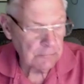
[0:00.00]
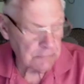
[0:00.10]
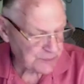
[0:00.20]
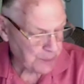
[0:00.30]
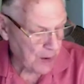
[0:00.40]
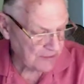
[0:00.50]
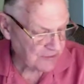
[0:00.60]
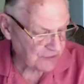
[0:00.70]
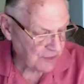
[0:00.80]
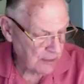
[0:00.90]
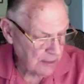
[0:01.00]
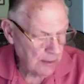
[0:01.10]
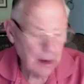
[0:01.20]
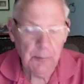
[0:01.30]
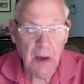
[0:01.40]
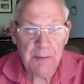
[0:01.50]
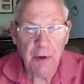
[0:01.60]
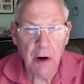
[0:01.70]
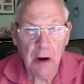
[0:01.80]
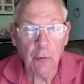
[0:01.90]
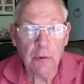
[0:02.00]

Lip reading: response on my part